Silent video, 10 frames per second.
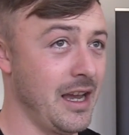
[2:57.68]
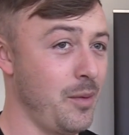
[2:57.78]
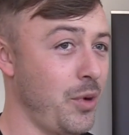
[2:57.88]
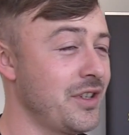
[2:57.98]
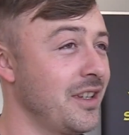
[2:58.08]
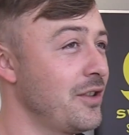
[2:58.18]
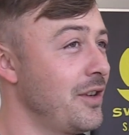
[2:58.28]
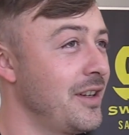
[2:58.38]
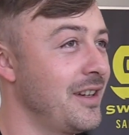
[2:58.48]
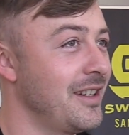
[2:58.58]
boxing's not
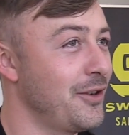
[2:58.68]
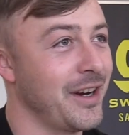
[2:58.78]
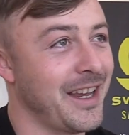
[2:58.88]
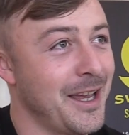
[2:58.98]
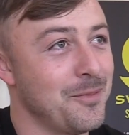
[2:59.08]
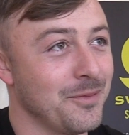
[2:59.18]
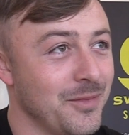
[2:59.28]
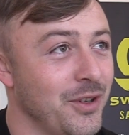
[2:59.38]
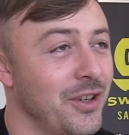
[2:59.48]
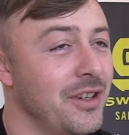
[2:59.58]
a game.
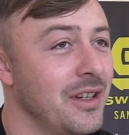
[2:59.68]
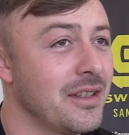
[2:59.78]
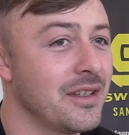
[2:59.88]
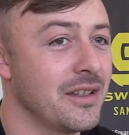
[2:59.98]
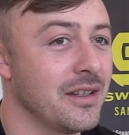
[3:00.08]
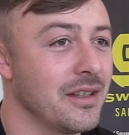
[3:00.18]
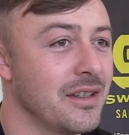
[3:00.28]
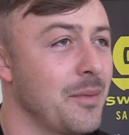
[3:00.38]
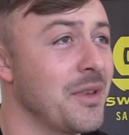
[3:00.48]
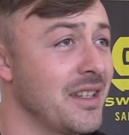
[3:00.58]
You know, it's
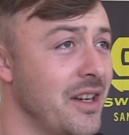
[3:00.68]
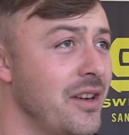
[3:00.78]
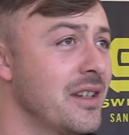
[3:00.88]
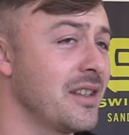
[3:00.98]
something serious.